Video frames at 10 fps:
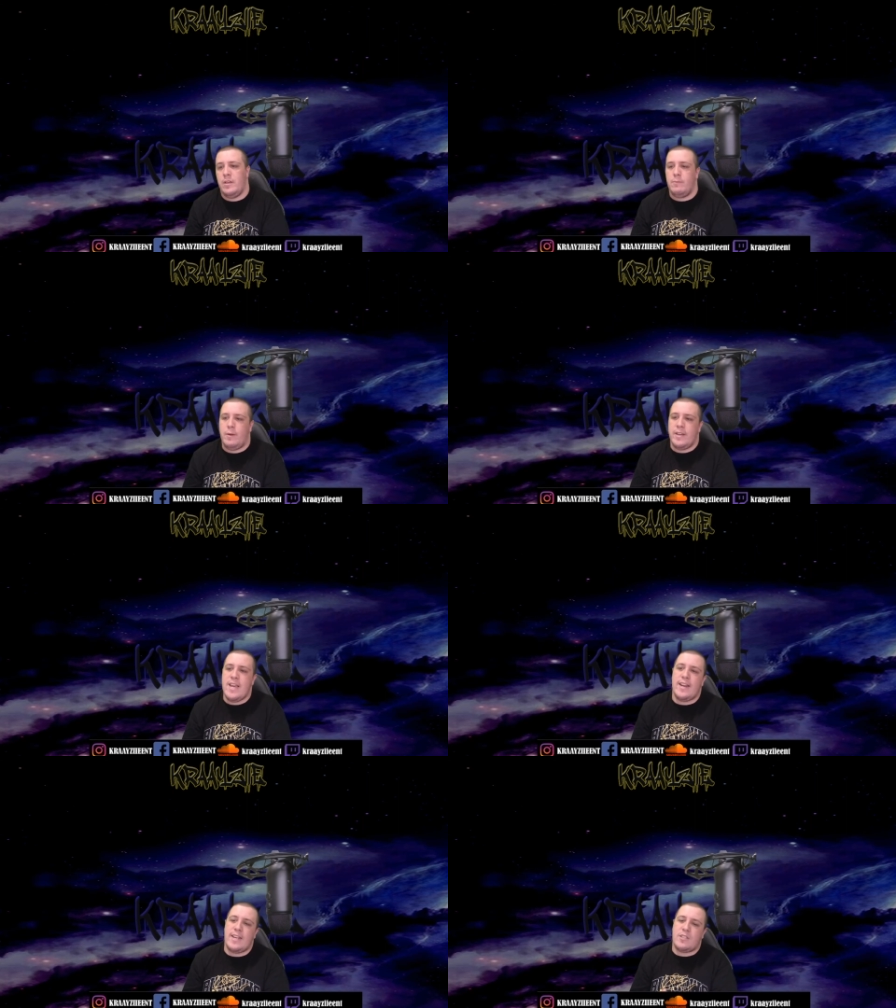But
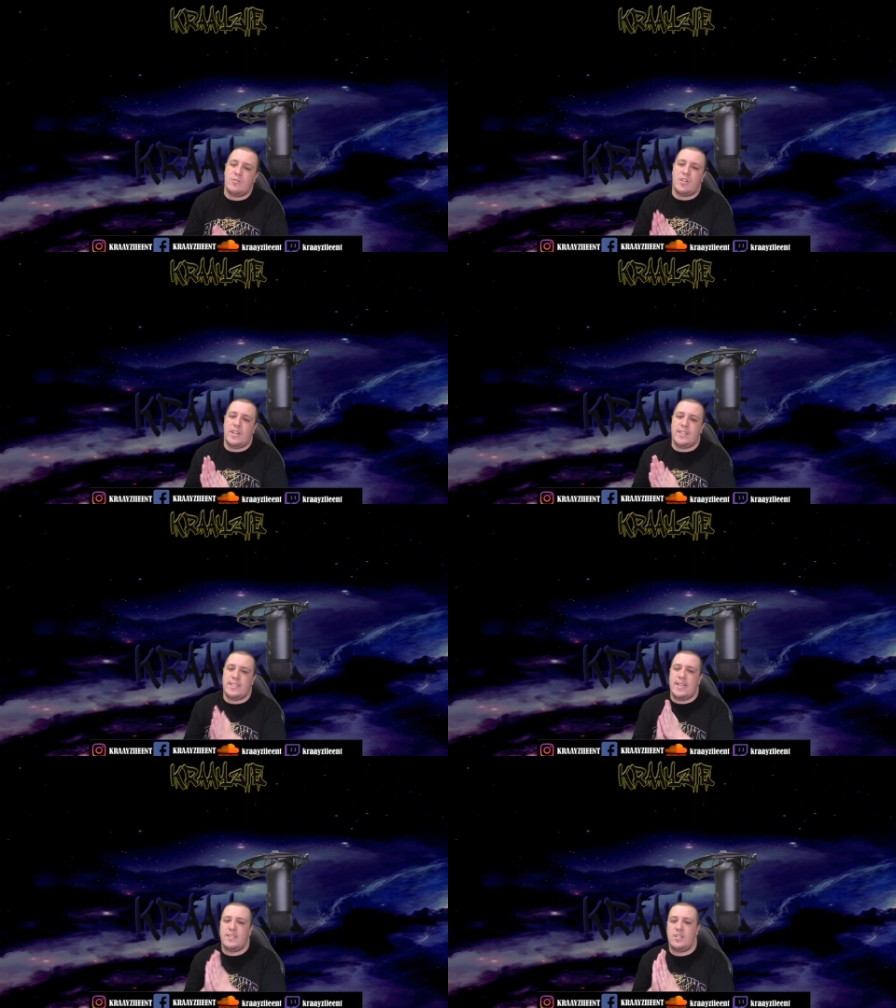yeah, that's all I gotta
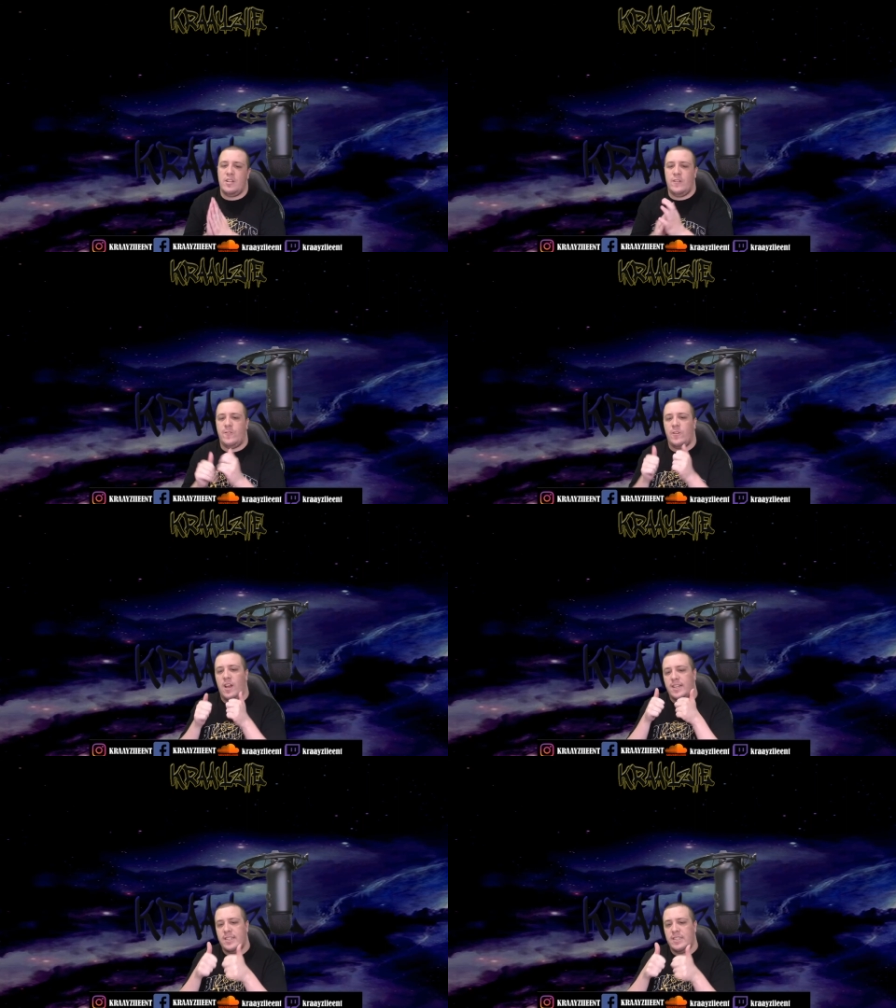say. So if you
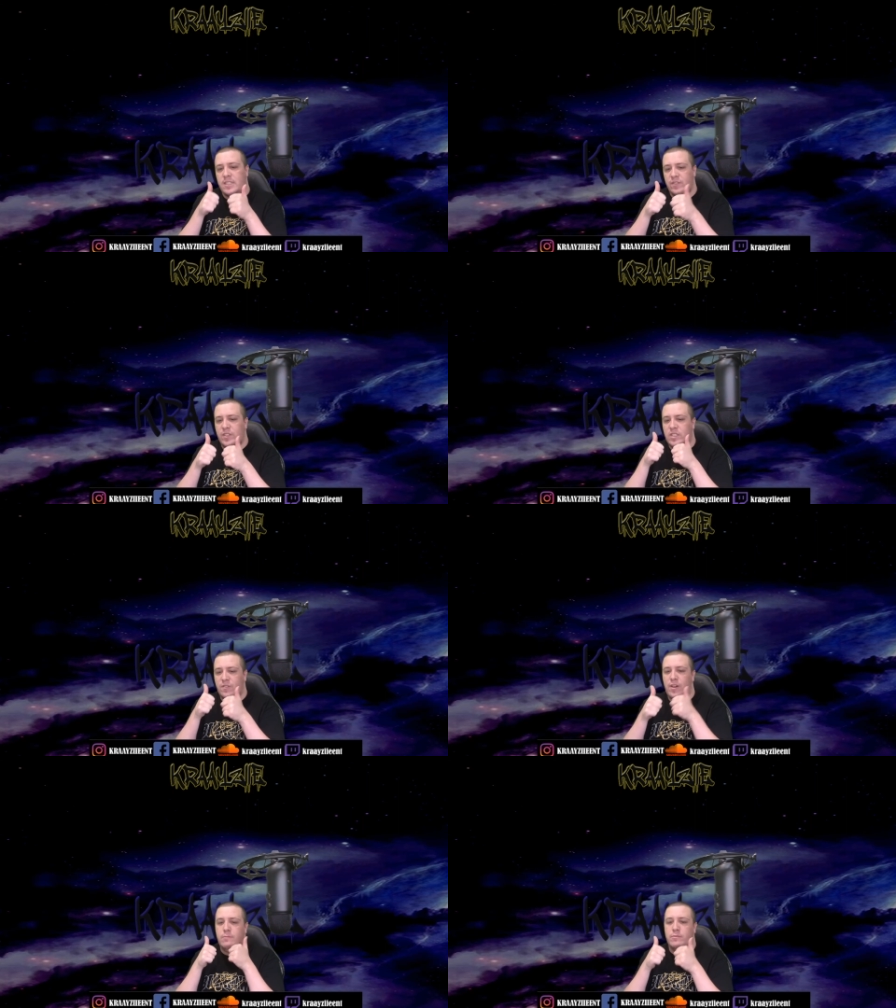like this, give this a
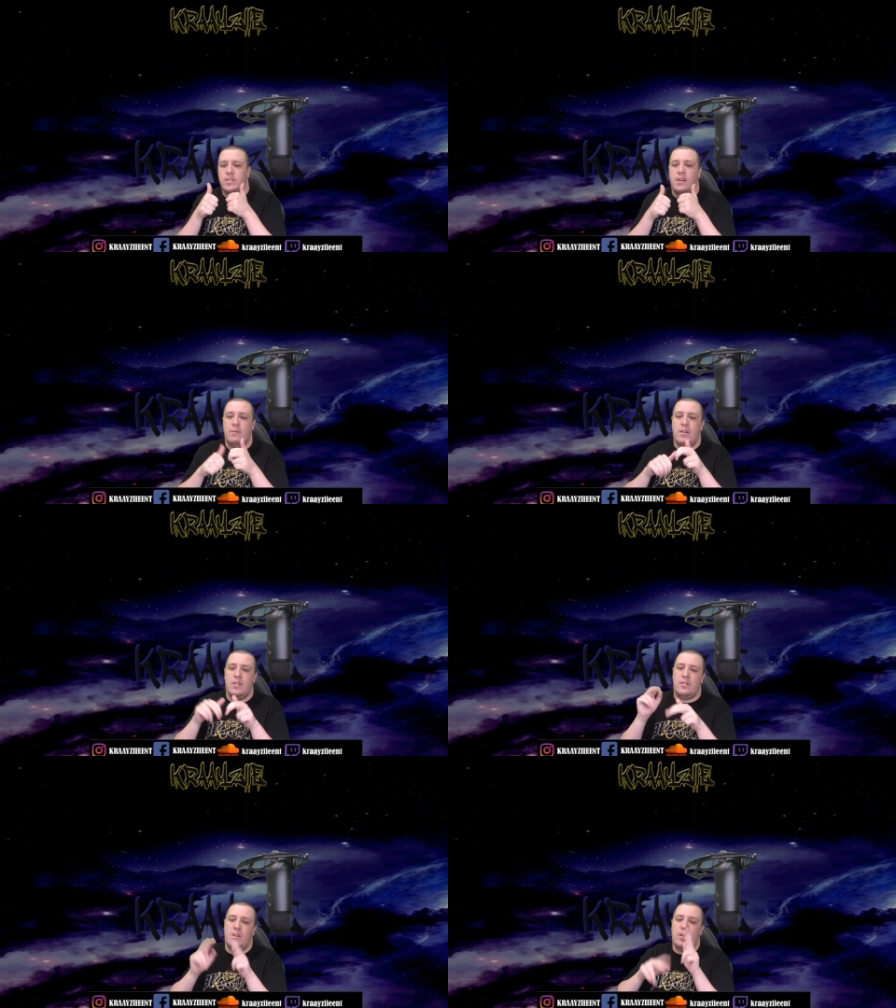thumbs up.
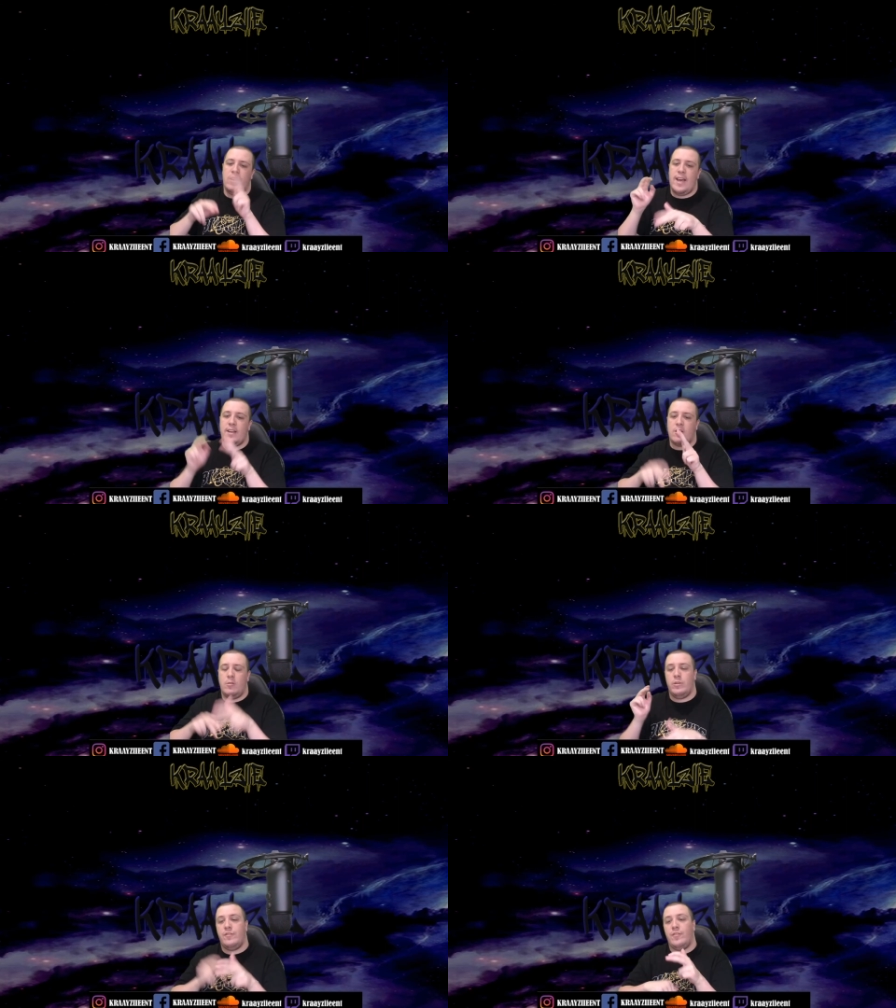None of that,
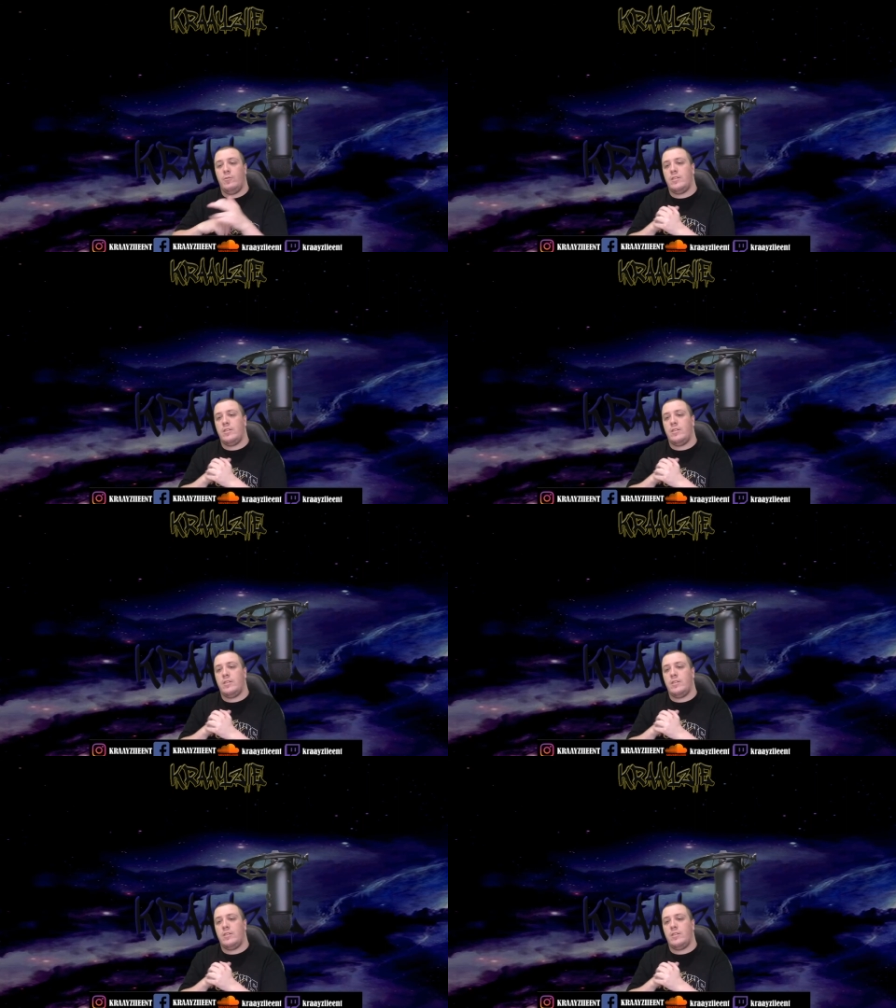comment if you wanna